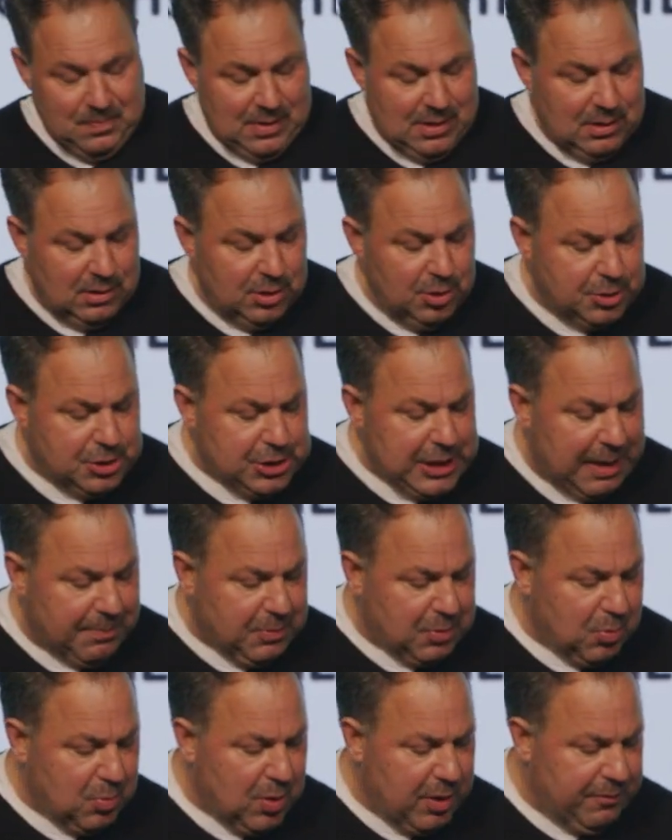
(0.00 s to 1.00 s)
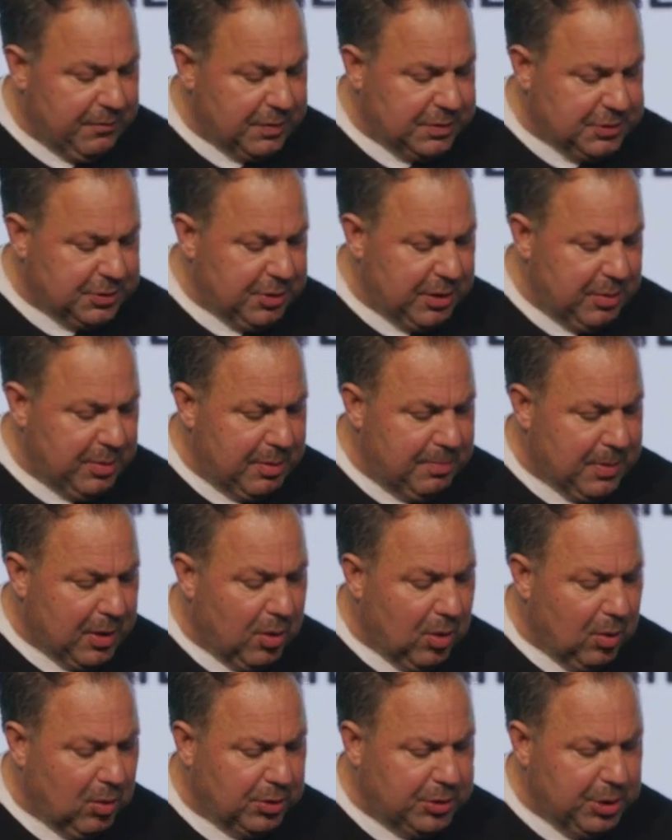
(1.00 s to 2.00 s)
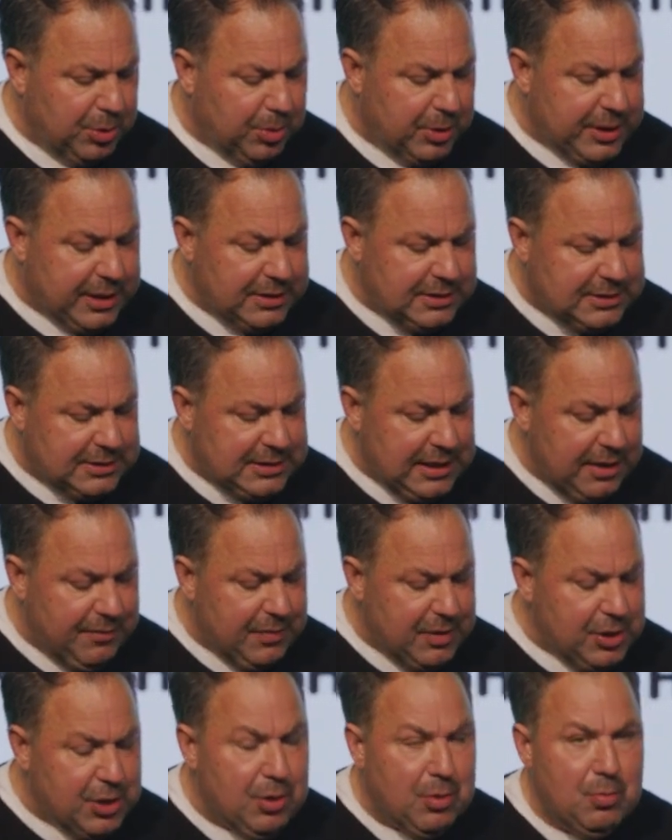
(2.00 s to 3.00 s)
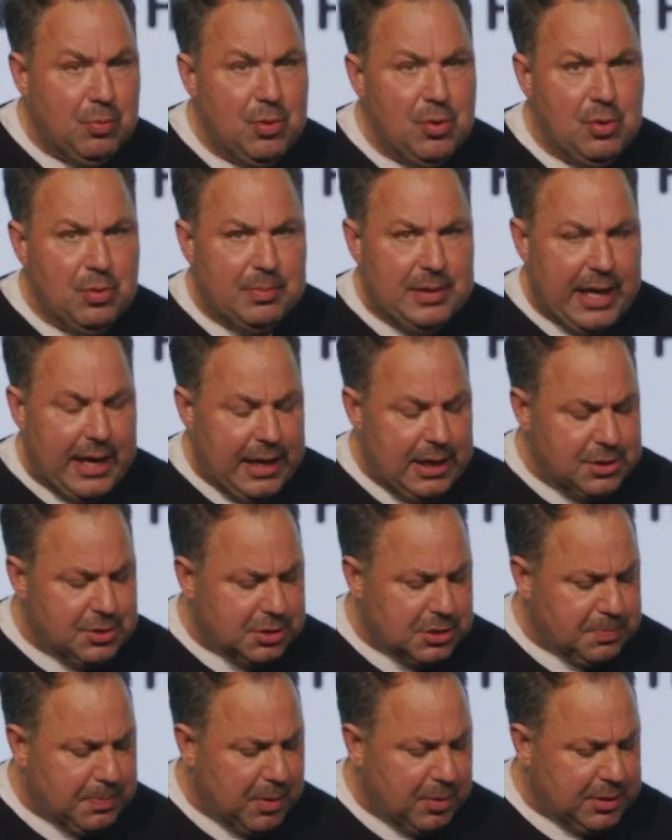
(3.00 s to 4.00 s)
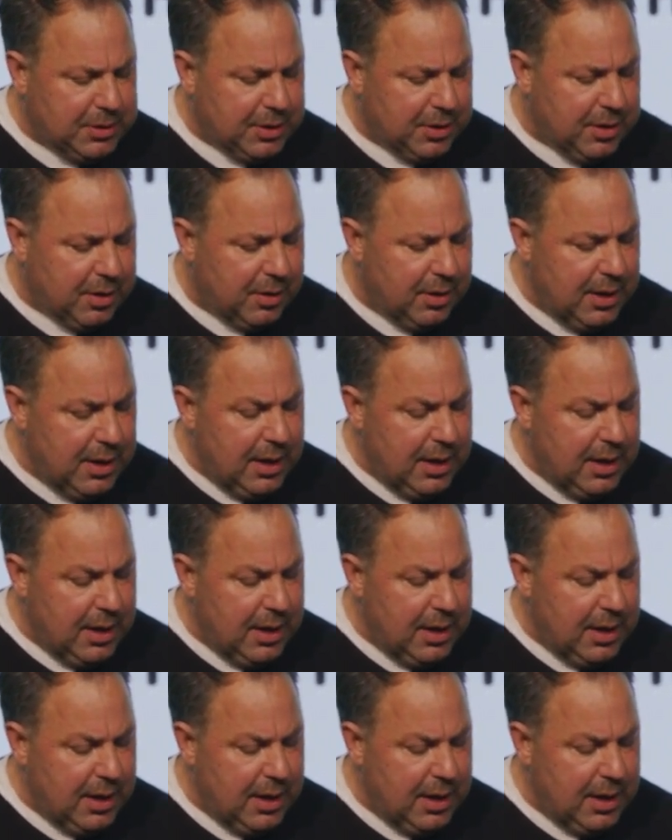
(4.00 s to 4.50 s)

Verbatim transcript: Luke chapter 1, verse 31 Behold, you will conceive in your womb, the angel spoke to her,